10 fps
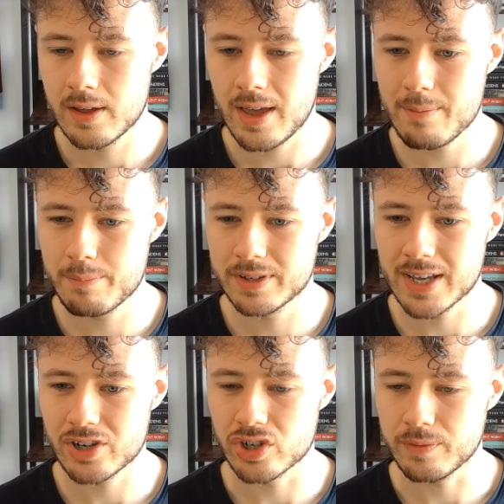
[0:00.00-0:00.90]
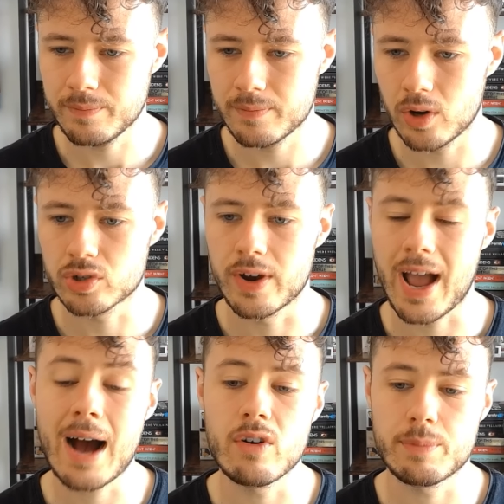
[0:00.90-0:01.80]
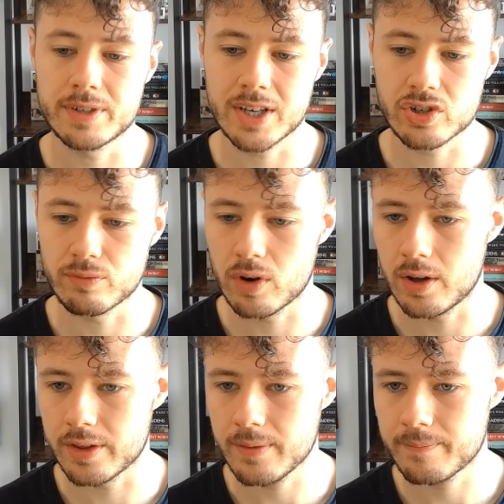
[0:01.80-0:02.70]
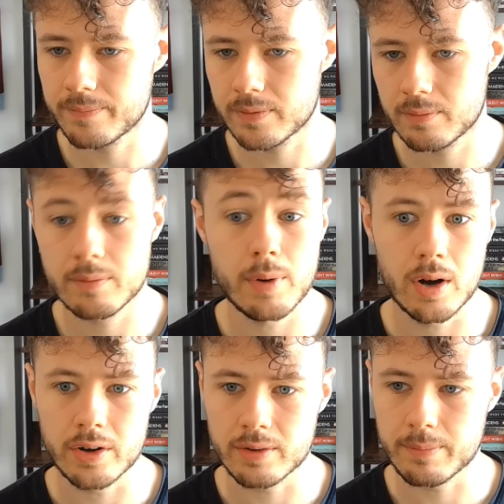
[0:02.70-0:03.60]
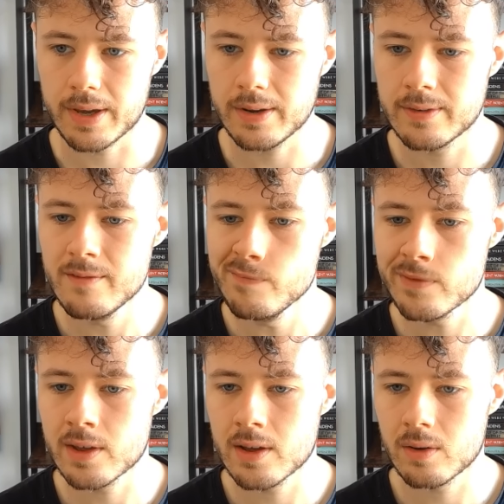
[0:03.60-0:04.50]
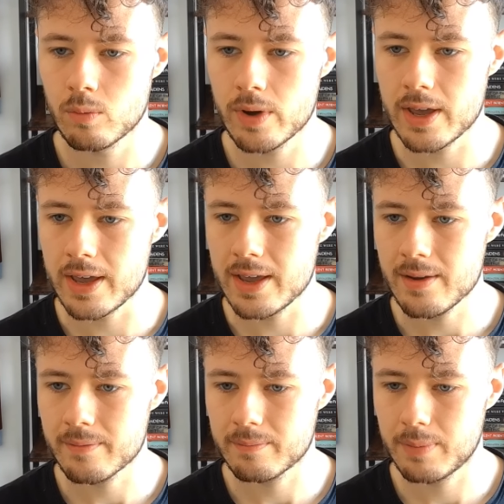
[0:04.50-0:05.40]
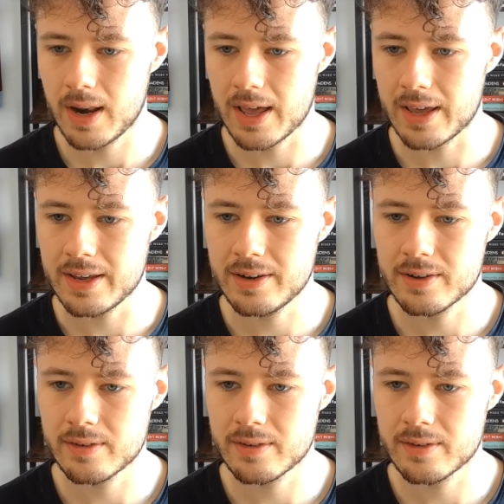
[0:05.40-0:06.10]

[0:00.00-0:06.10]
In possession, out of possession rather, pardon me, we played